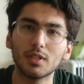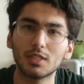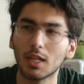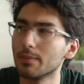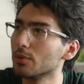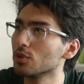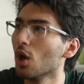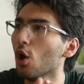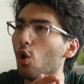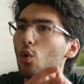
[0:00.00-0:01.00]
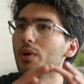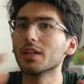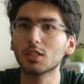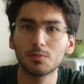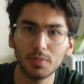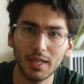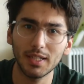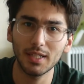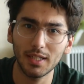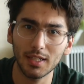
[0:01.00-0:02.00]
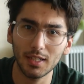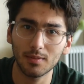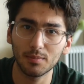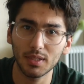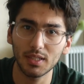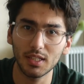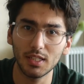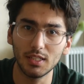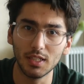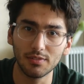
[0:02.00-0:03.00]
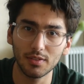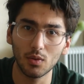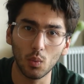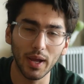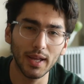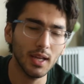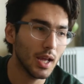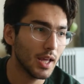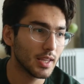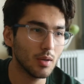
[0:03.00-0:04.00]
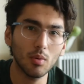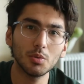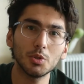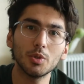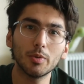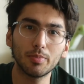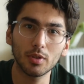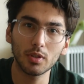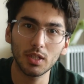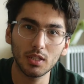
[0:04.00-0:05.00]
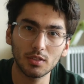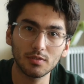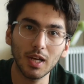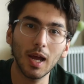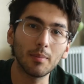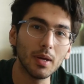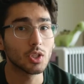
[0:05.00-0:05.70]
examples or explain it in a completely different way, they won't do it purely because of time.